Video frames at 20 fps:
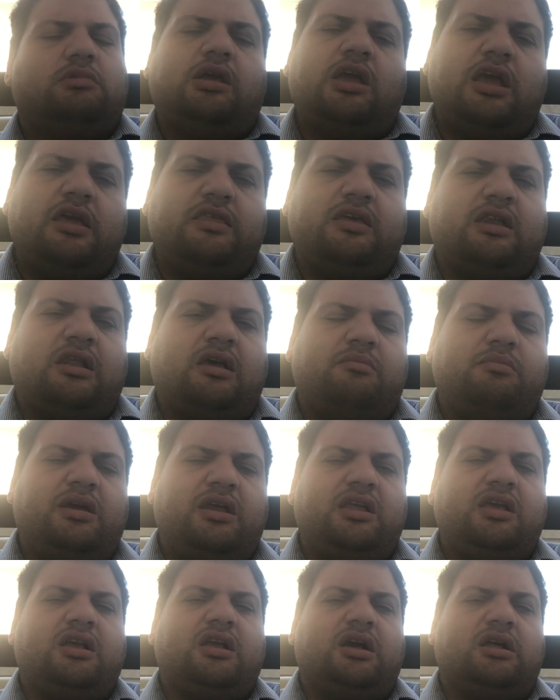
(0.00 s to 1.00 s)
either
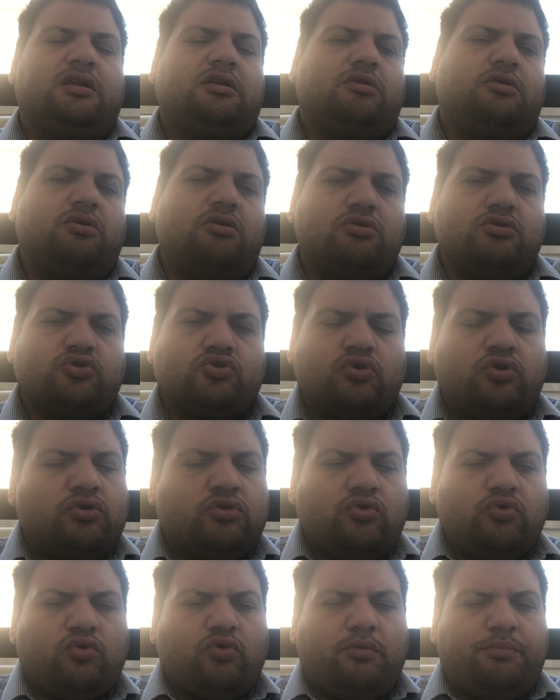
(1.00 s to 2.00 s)
American laws
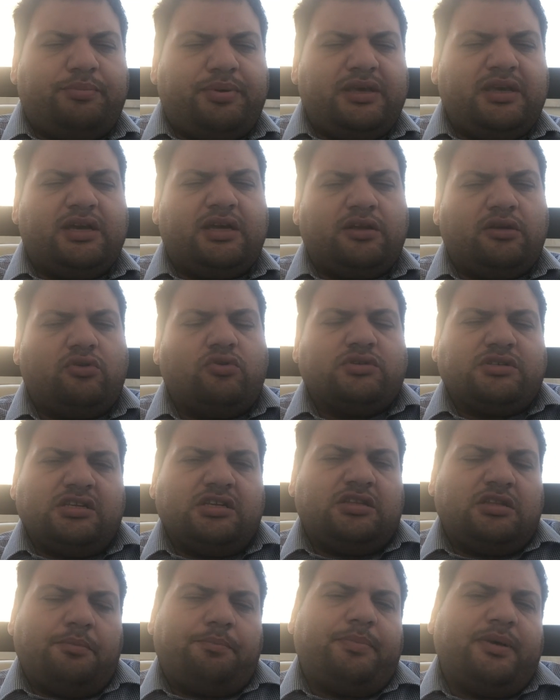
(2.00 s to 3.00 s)
or European laws.
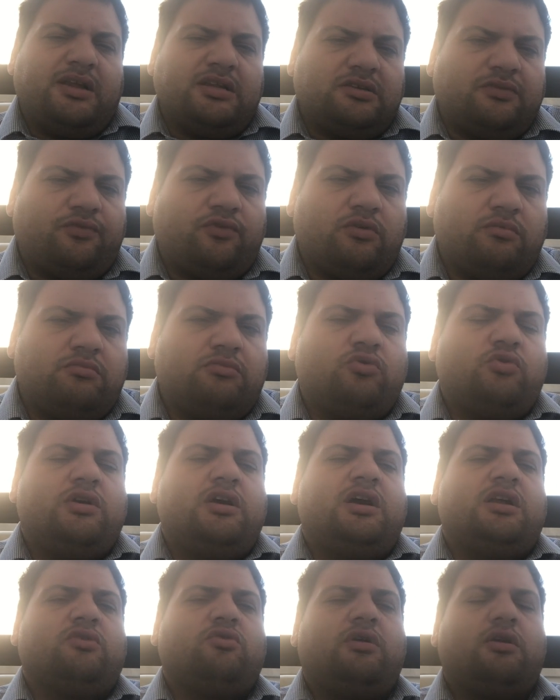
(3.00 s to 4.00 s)
It depends from
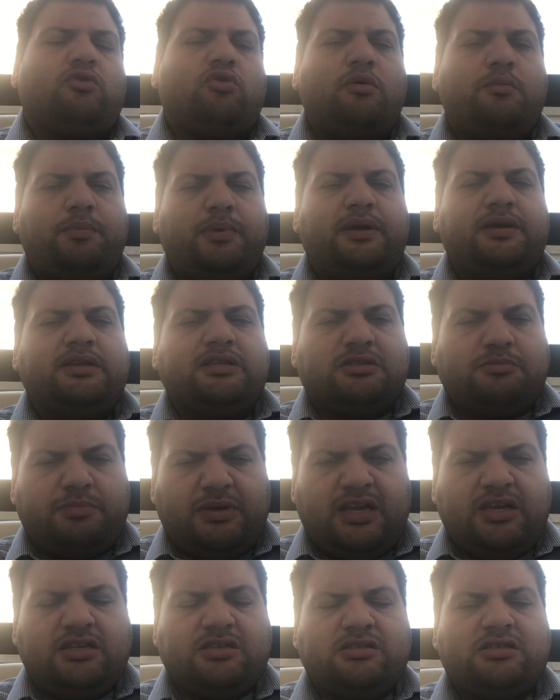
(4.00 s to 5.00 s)
where your company is
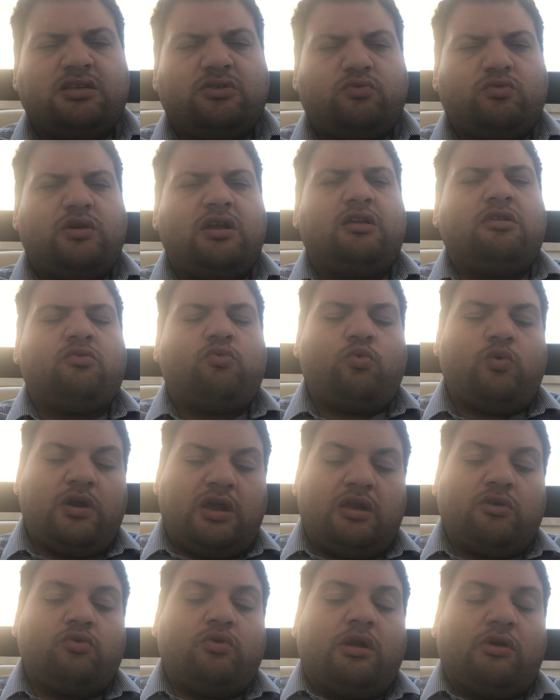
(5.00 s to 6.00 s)
based and where,
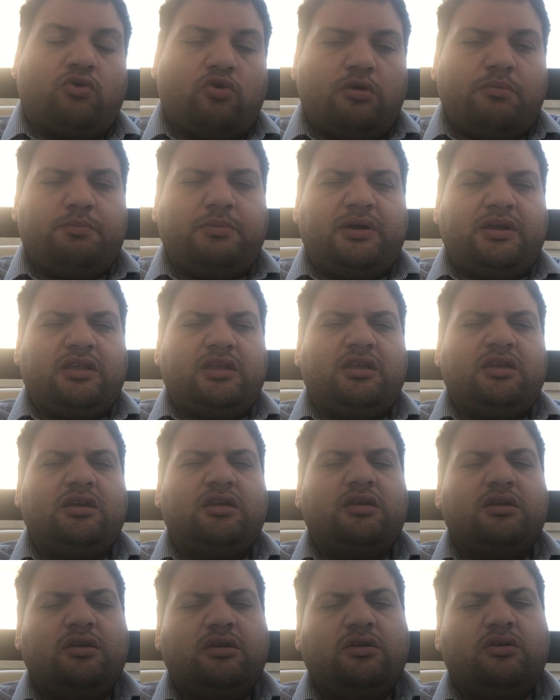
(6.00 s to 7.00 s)
where your company
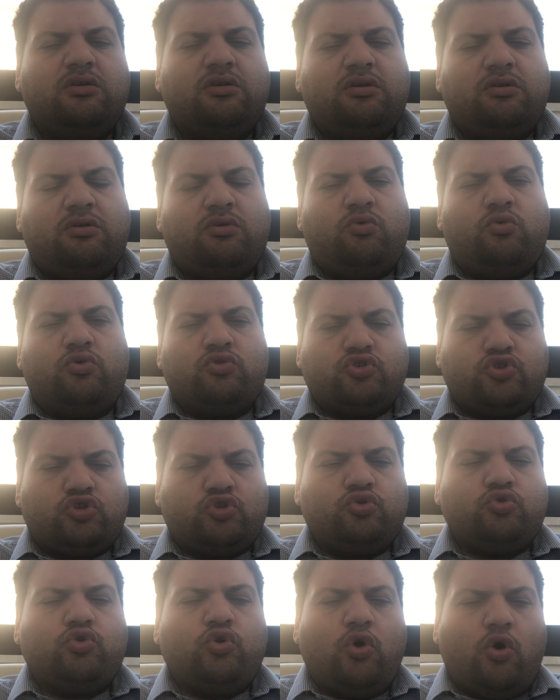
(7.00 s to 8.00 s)
uh, wants
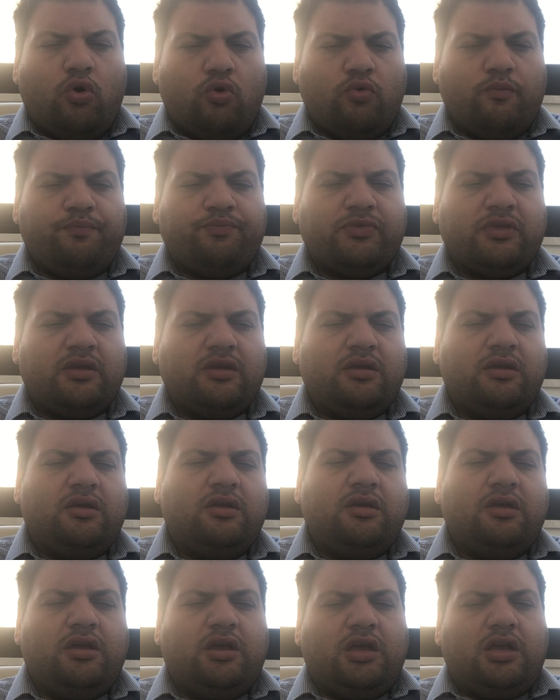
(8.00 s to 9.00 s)
to go.
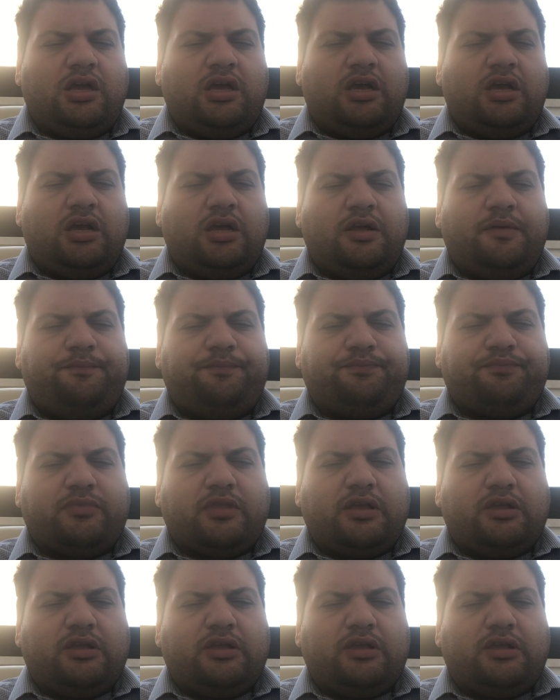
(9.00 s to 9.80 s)
Um,